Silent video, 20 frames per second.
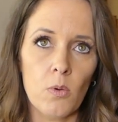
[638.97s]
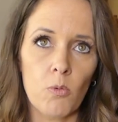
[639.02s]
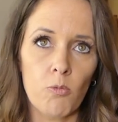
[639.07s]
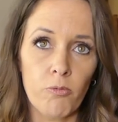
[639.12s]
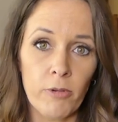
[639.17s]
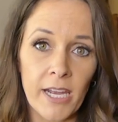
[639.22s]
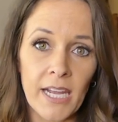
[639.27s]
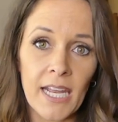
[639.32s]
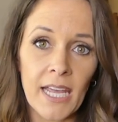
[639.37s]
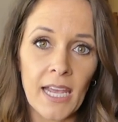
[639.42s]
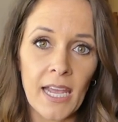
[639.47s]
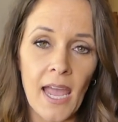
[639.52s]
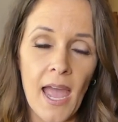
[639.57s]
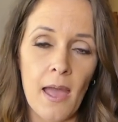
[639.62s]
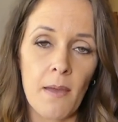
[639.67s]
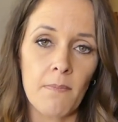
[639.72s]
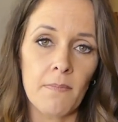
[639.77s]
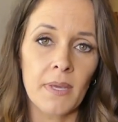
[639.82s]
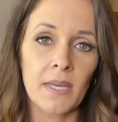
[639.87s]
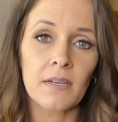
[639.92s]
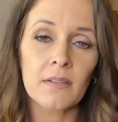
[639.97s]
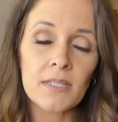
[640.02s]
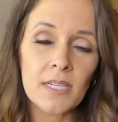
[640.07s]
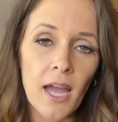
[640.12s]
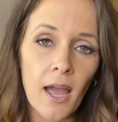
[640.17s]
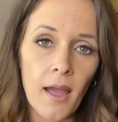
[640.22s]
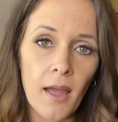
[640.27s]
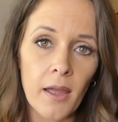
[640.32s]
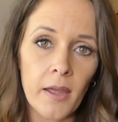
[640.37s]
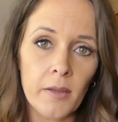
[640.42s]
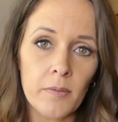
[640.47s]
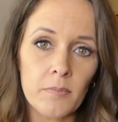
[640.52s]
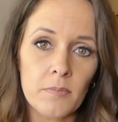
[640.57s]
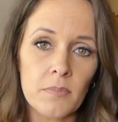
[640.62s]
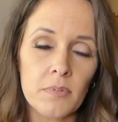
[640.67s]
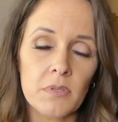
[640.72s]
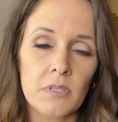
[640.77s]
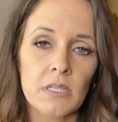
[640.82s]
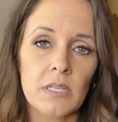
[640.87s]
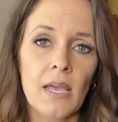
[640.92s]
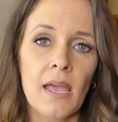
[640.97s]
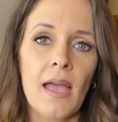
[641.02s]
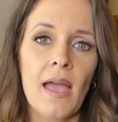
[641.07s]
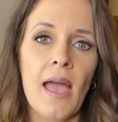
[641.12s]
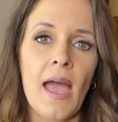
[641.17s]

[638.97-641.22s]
reading at meal times